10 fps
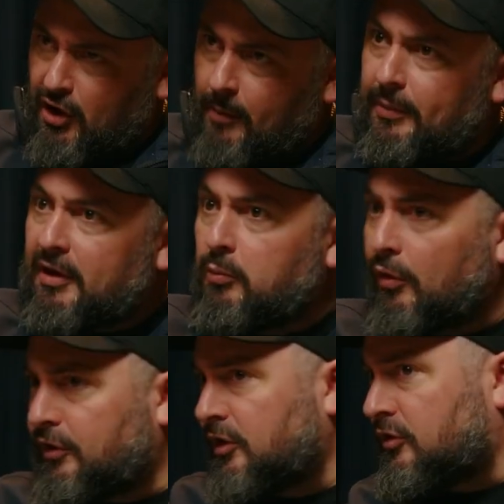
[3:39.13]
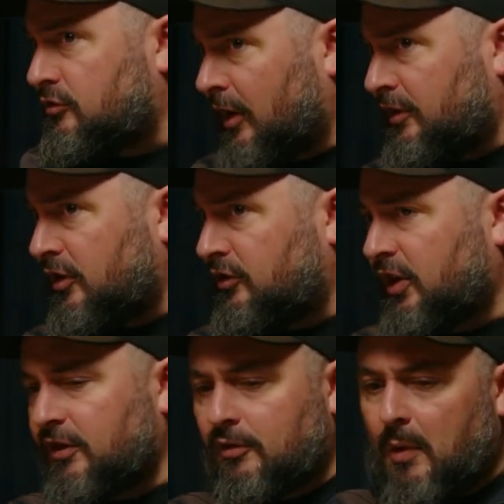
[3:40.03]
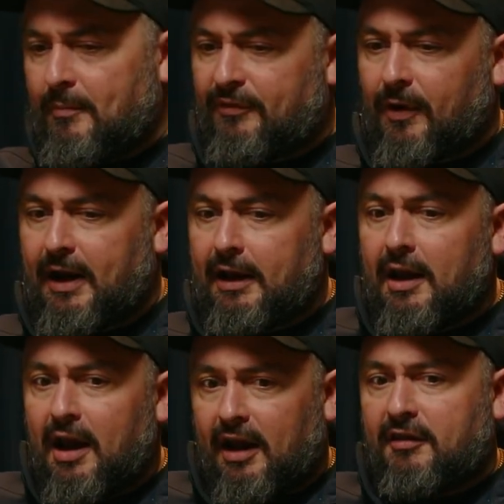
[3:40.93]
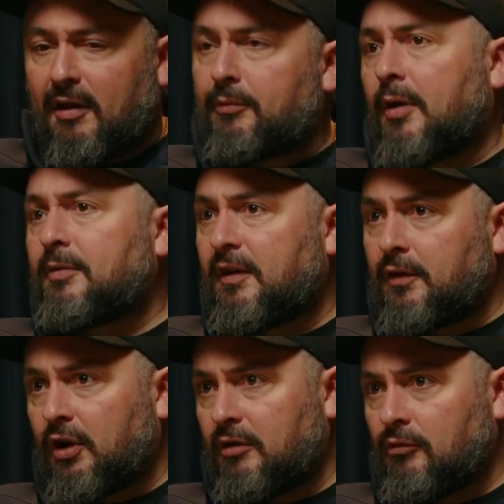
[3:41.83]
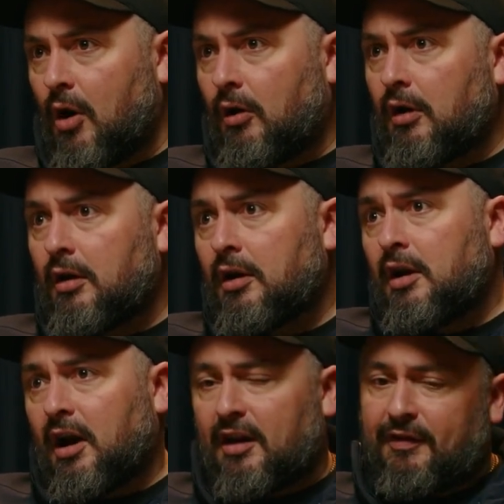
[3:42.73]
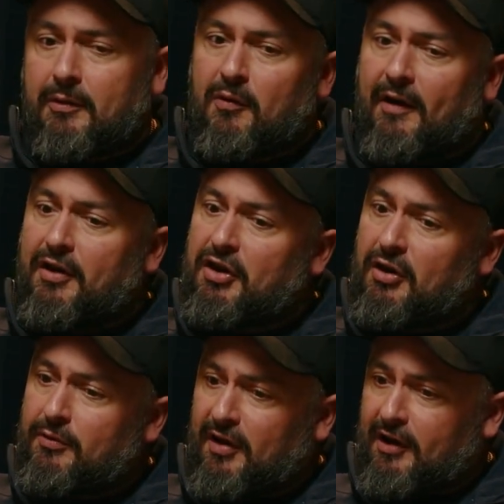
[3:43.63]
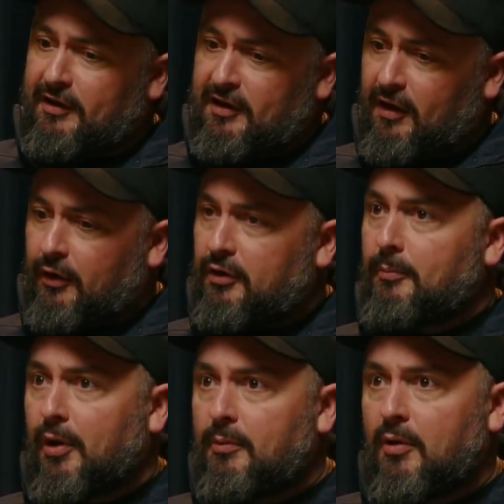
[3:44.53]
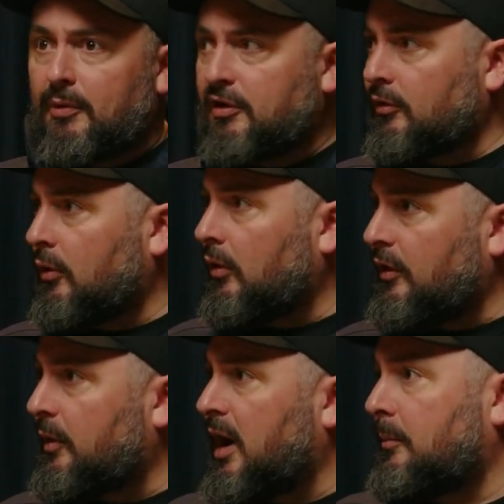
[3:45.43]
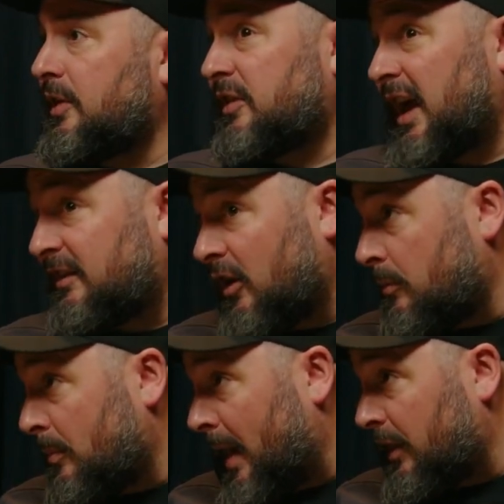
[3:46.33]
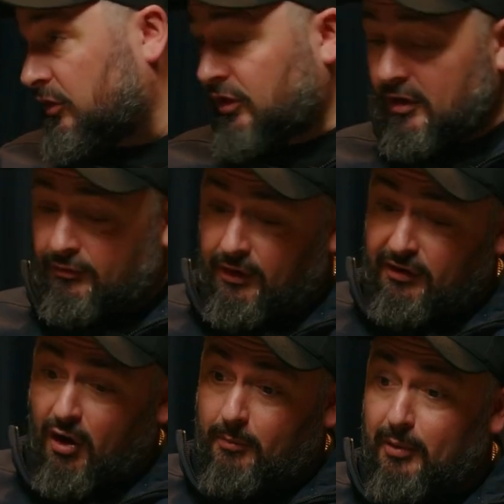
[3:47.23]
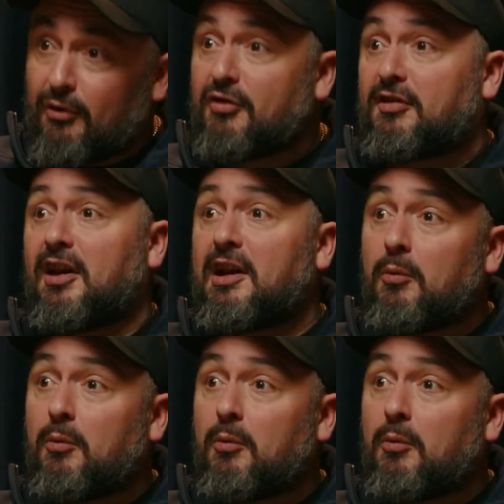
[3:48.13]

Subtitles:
companies wanting to transition into Web 3, and sometimes they've got it wrong. Right. And I think around the utility token boom that we saw, there were companies that had terrible balance sheets, for example, that suddenly